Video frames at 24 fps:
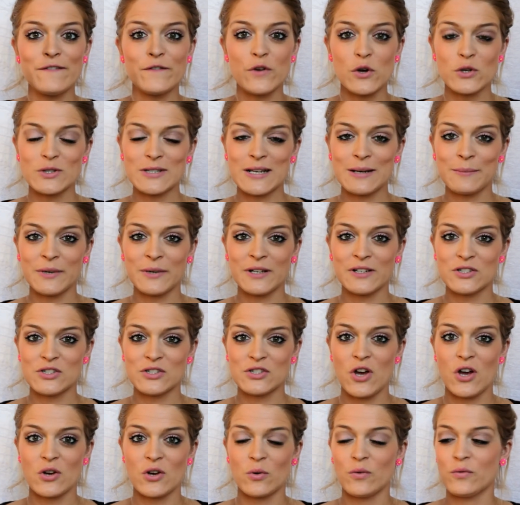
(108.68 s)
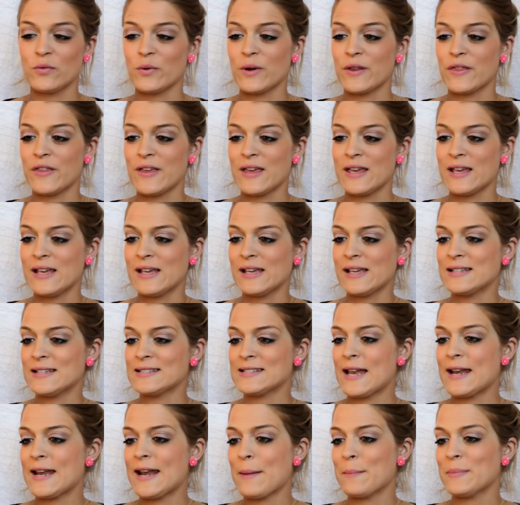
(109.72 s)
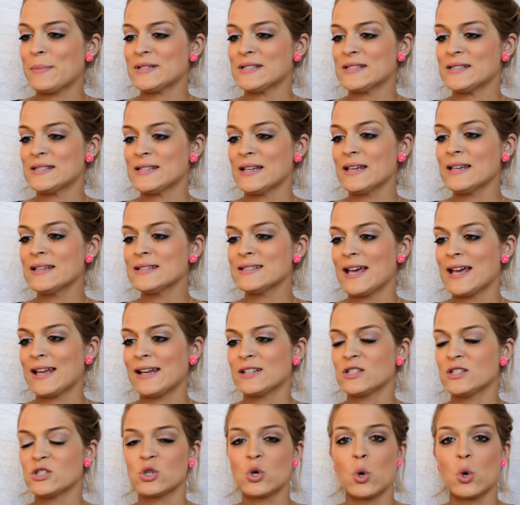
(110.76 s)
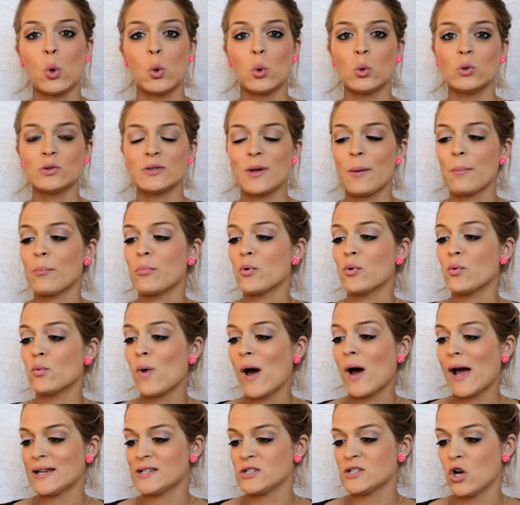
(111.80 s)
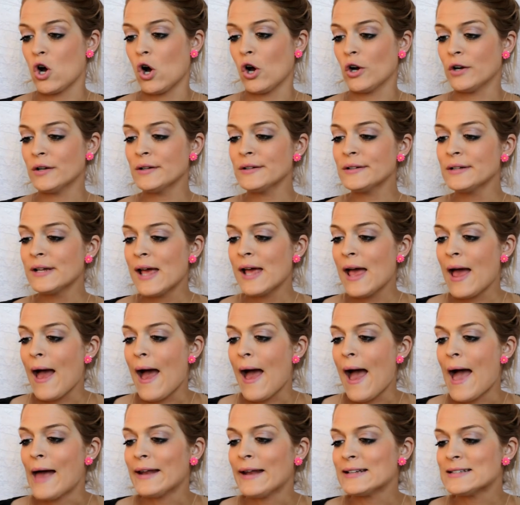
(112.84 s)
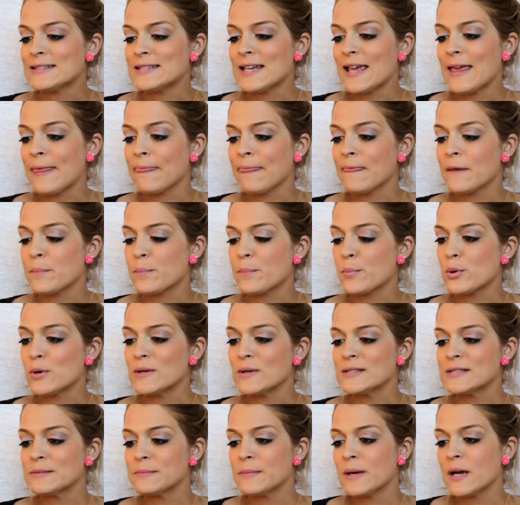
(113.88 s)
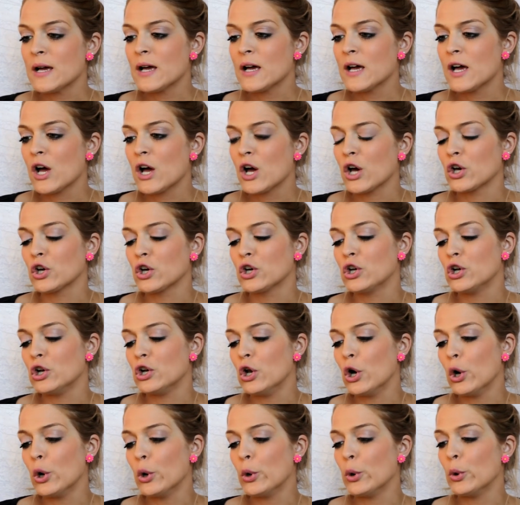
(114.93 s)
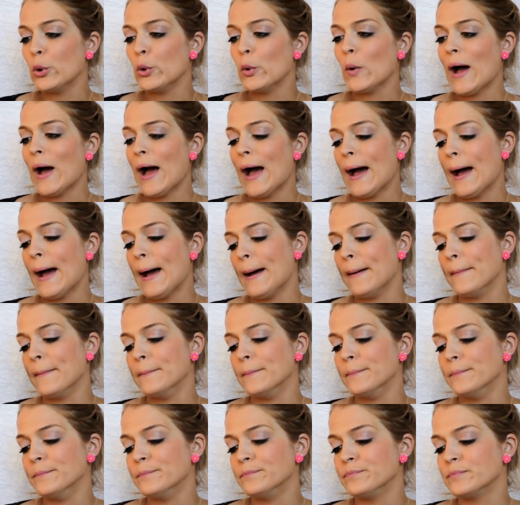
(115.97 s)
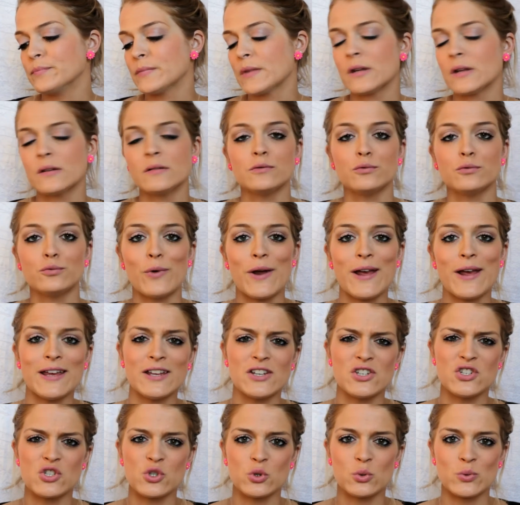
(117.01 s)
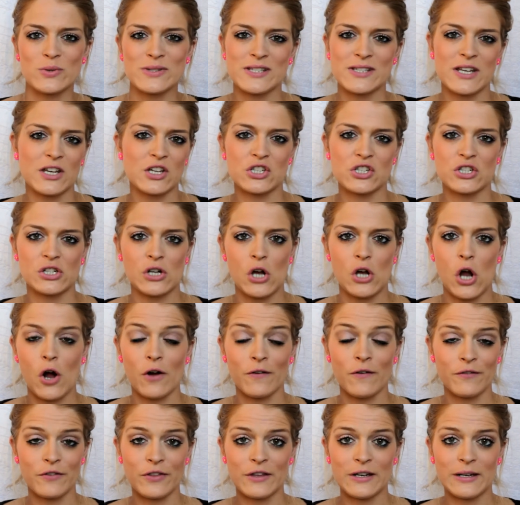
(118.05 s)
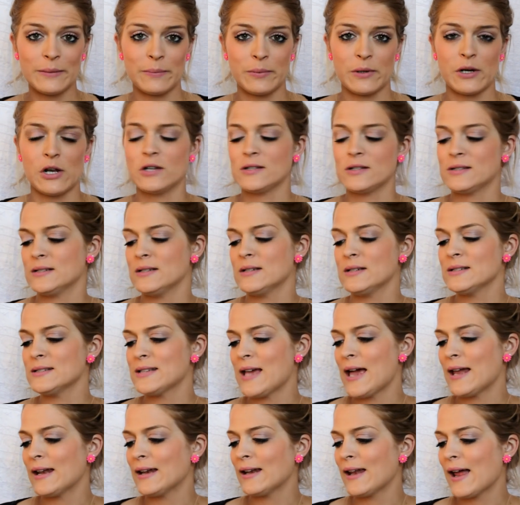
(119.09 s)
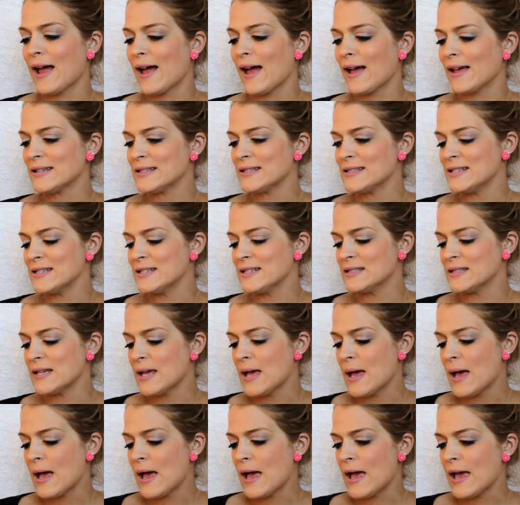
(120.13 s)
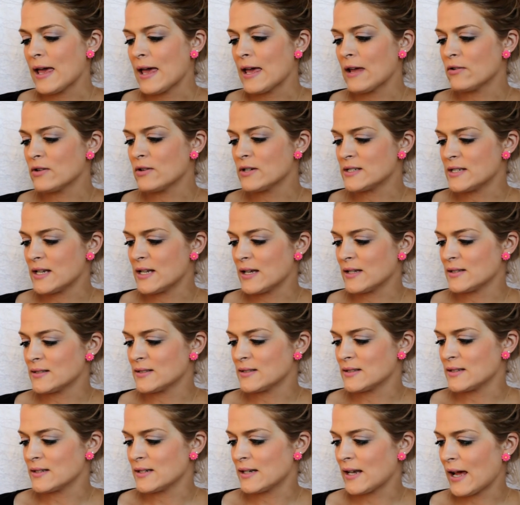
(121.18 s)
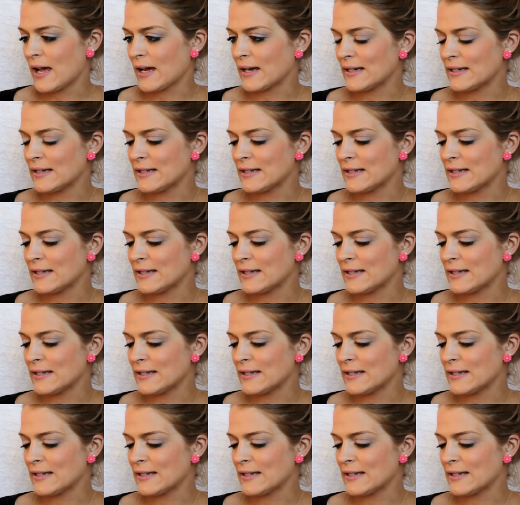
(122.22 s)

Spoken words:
first one I'm going to start off with is a number 6, and it's called Bright On, and it's in the Prisma Glow range or section of the lip glosses, and it has these iridescent like